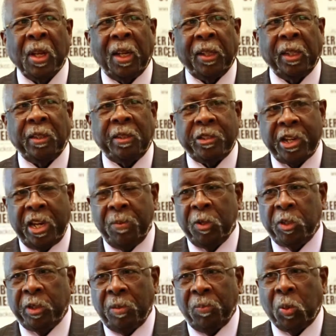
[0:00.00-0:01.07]
I think the
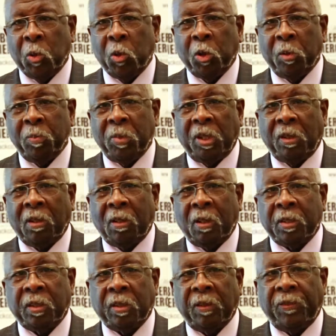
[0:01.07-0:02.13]
chamber is important
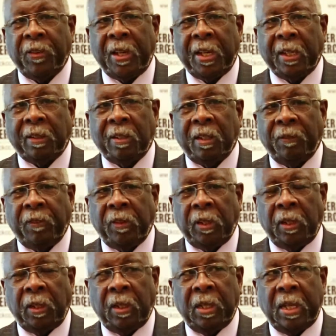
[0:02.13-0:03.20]
because of the fact of
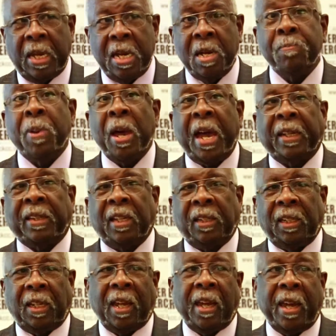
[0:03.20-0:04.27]
the impact
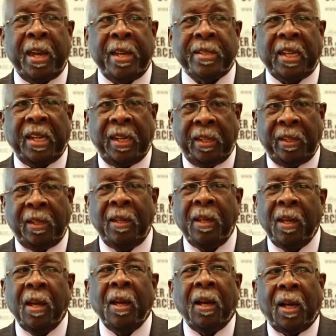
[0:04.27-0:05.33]
that it has in
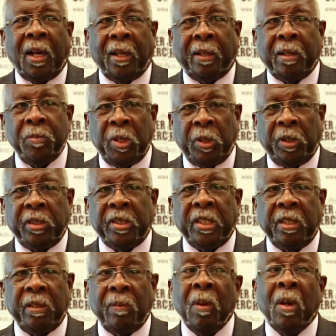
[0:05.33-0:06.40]
our
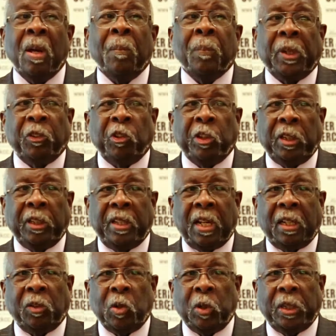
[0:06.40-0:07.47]
community, but really
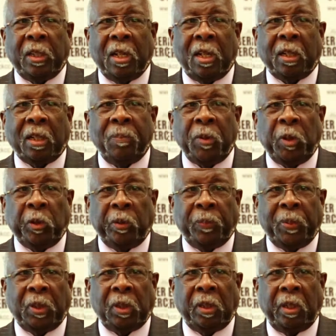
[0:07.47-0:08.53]
not only in our community,
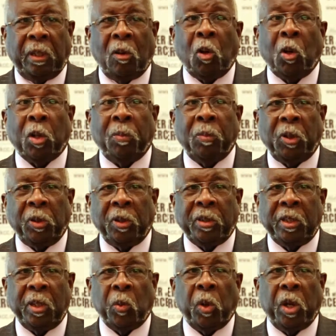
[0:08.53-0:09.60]
but in all
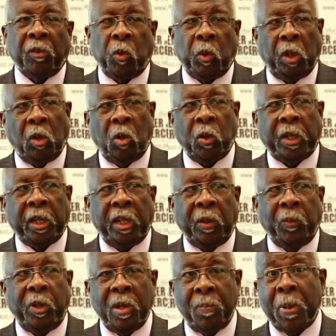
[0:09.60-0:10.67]
community, wherever we're
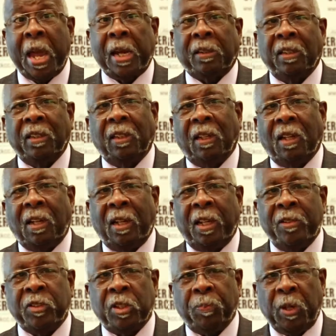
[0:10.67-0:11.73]
located, we're impacting the
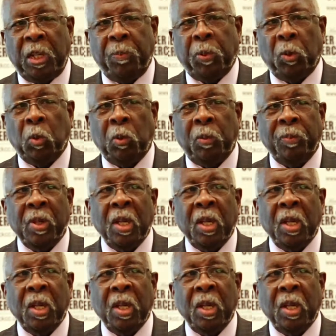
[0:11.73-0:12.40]
lives of people